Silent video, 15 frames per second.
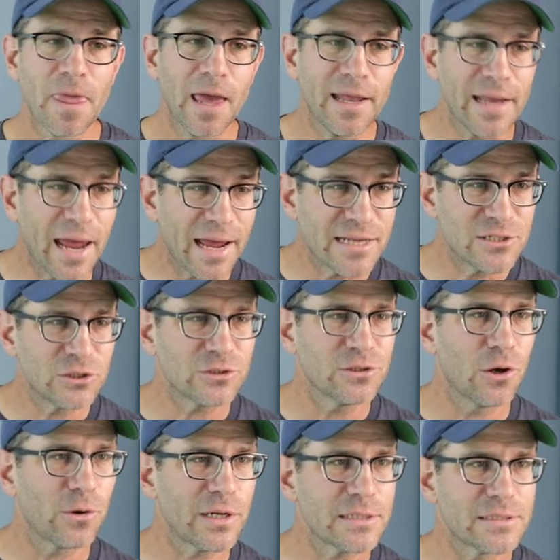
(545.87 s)
And as you'll
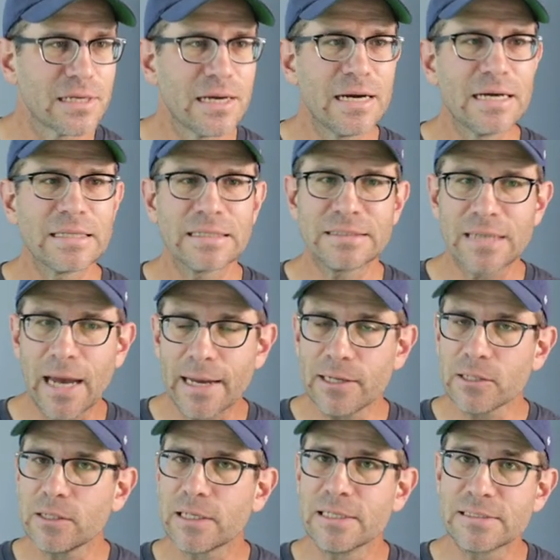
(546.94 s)
notice, the
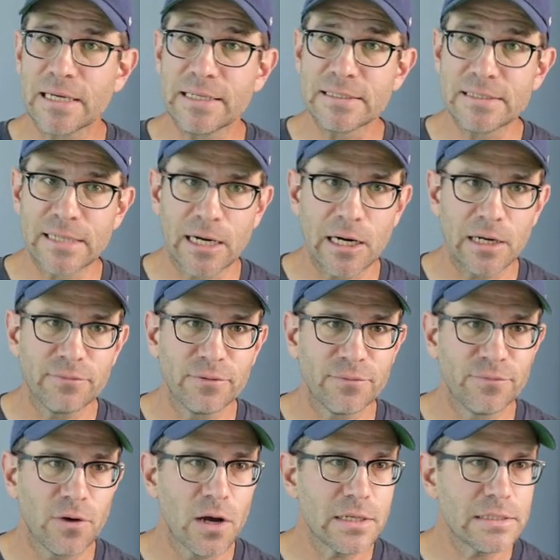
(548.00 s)
title is a serif
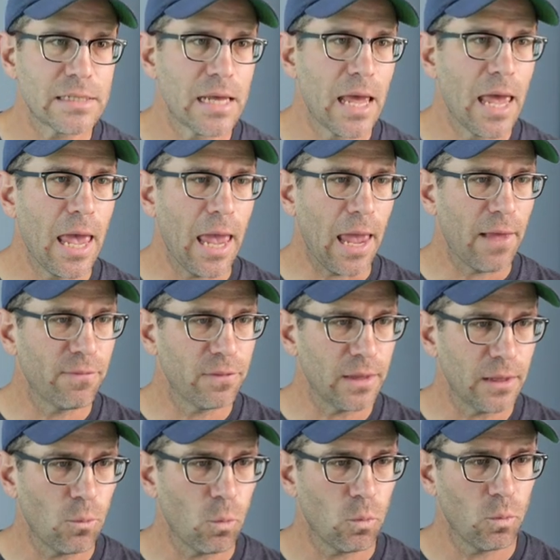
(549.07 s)
font and
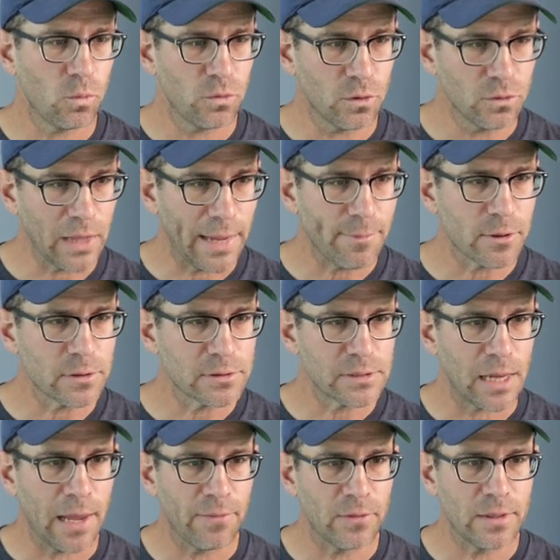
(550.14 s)
the, the
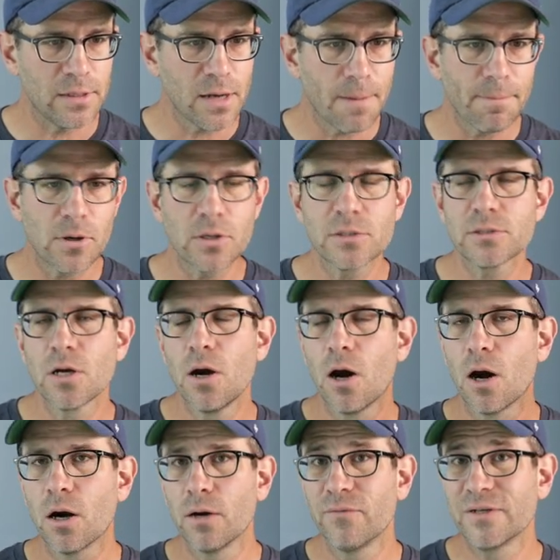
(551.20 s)
labels and the numbers
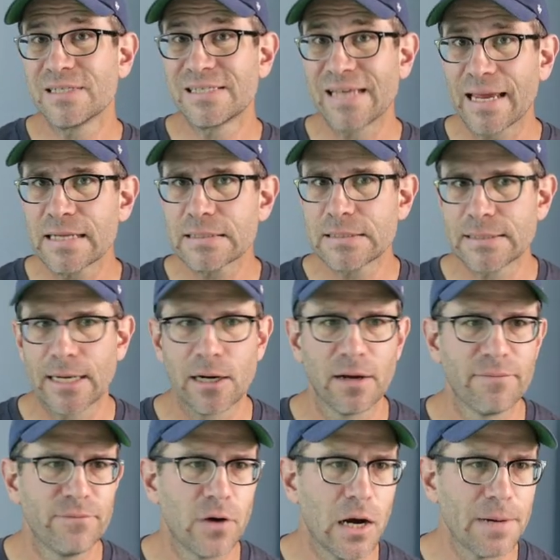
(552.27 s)
are of a sans
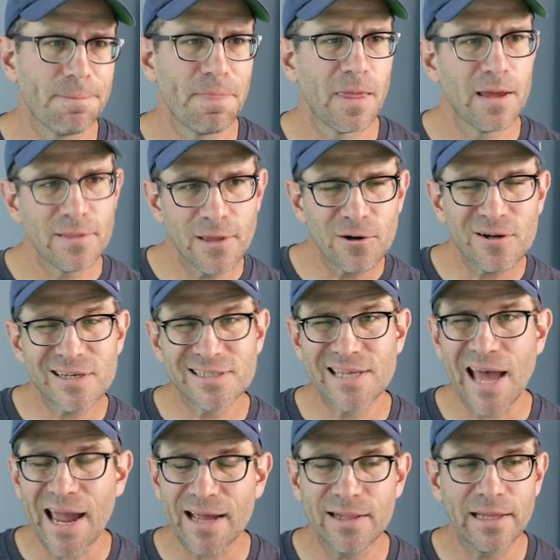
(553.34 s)
serif font. They don't
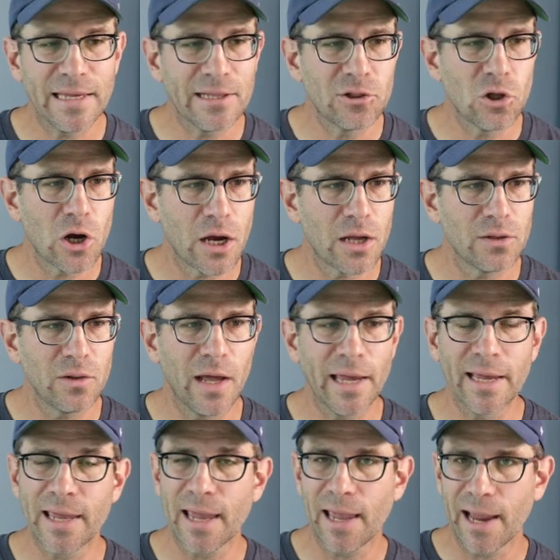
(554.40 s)
exactly look
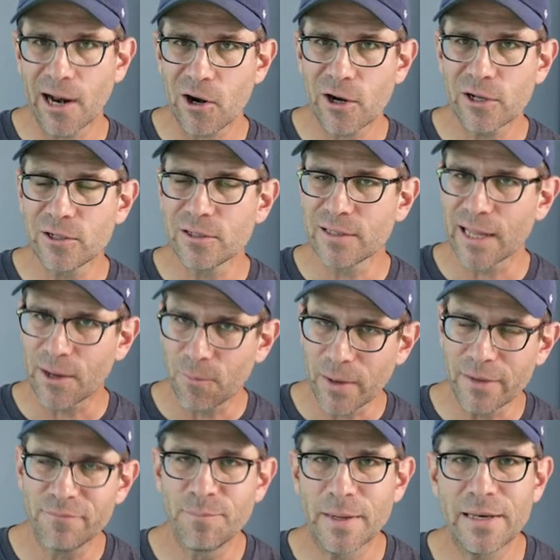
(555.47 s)
like Arial like
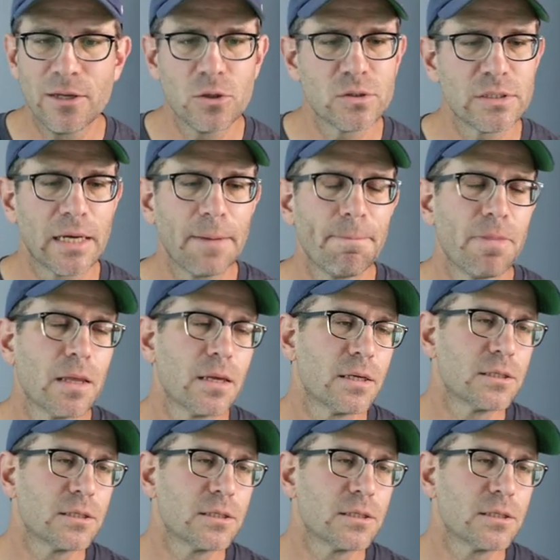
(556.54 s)
we've been using.